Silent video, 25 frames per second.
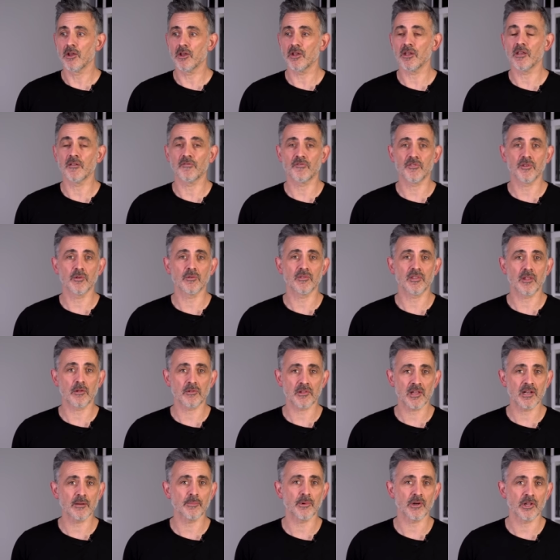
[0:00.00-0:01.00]
if you
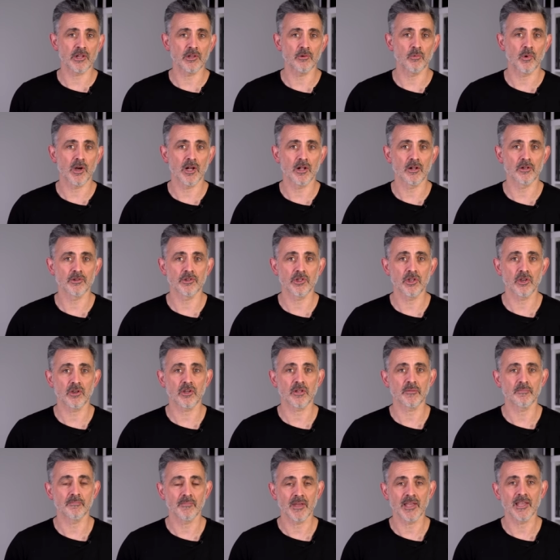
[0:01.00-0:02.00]
there's anybody in the world you
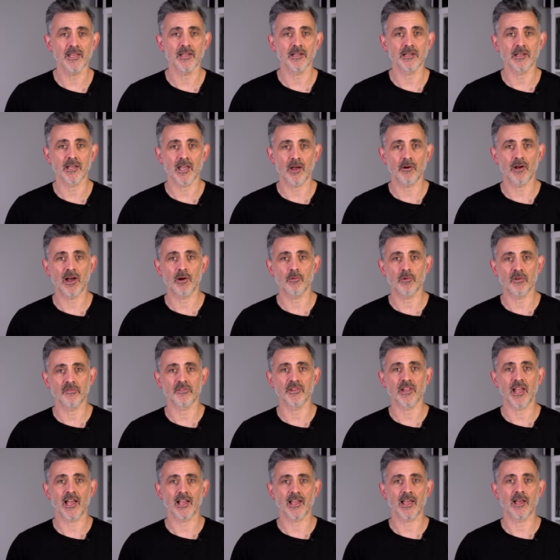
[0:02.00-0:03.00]
could meet and go out with
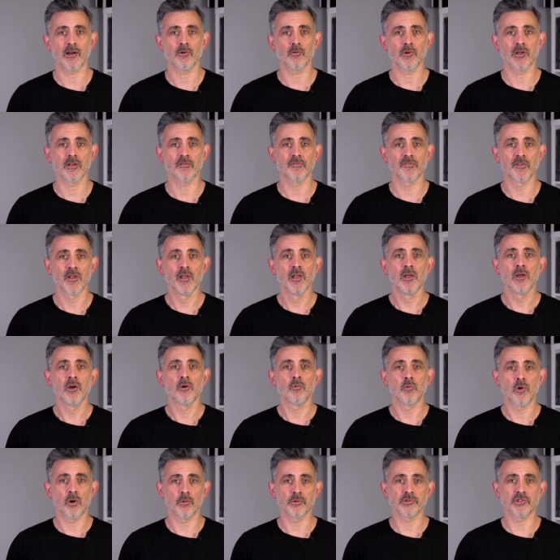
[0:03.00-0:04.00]
and hang out with,
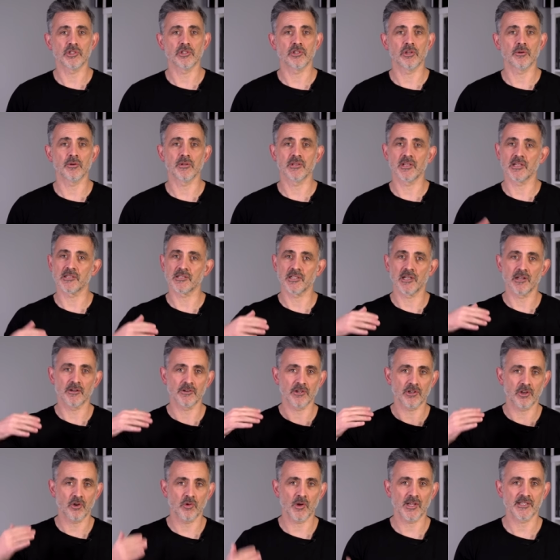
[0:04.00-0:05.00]
what would you do? And there's a lot
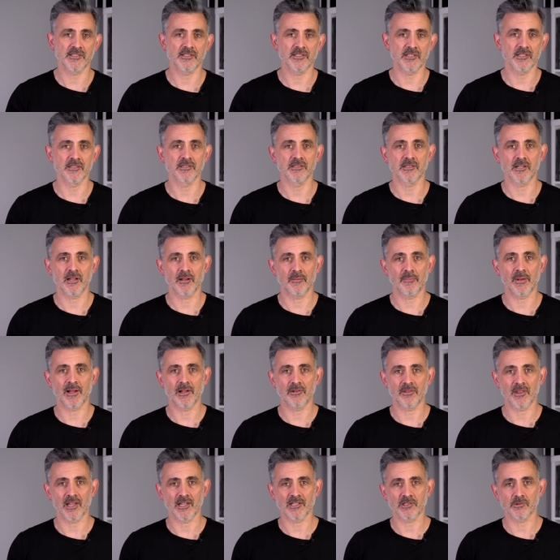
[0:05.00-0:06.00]
of questions
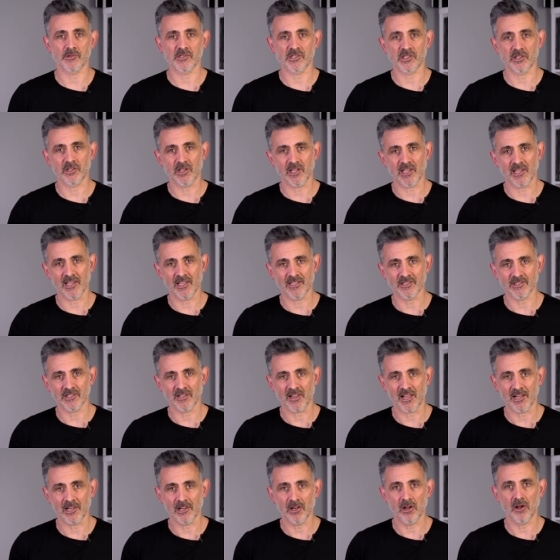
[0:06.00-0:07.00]
about that. So it's looking into
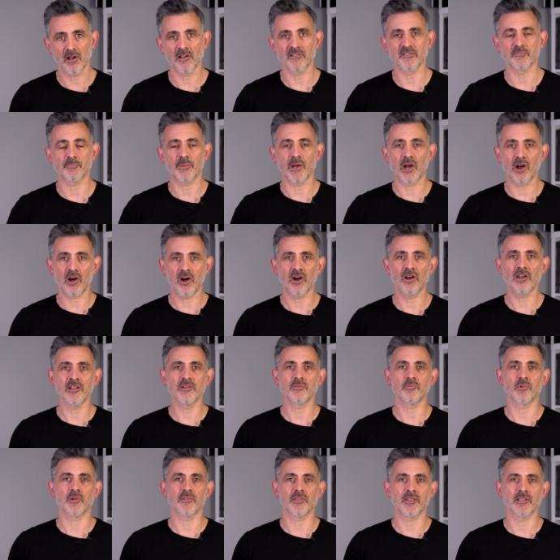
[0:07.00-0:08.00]
their lives
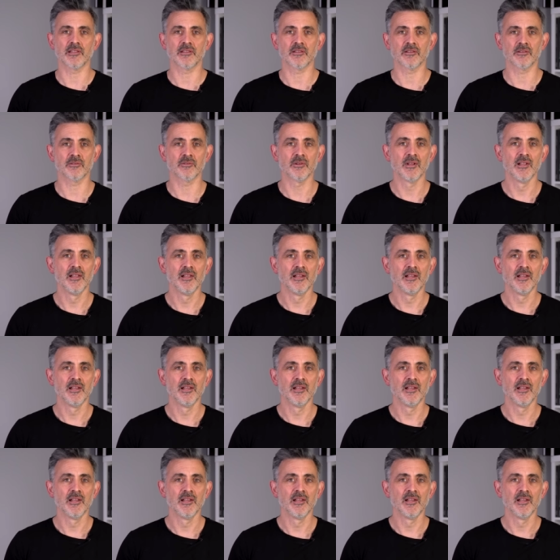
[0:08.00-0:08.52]
behind what they do,